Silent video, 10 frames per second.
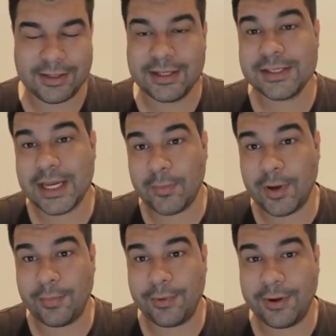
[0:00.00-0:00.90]
Things came
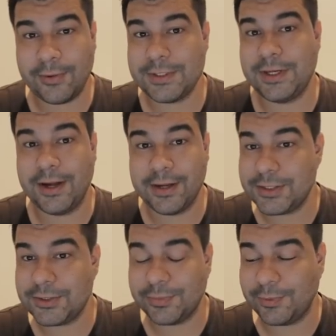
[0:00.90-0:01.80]
up, I was young and
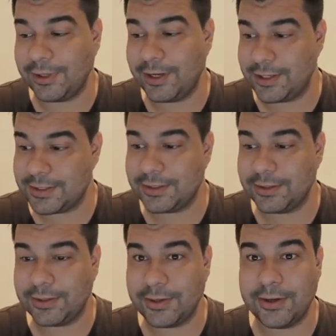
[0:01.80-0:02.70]
stupid, and I sold
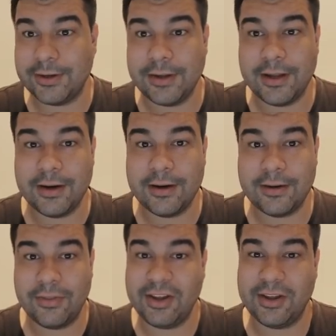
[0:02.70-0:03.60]
the car, and
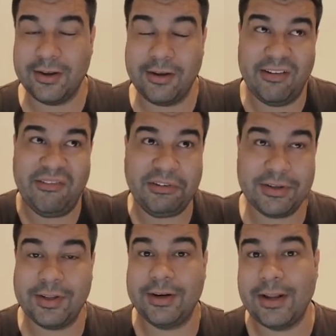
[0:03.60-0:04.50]
thinking, oh, I'll
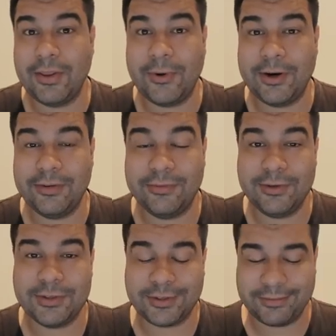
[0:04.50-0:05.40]
just get another one in the
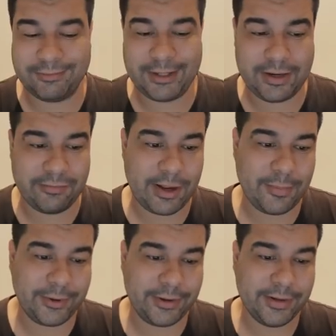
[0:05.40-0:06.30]
future. That never
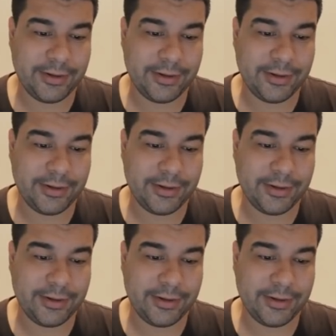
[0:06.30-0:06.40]
happened.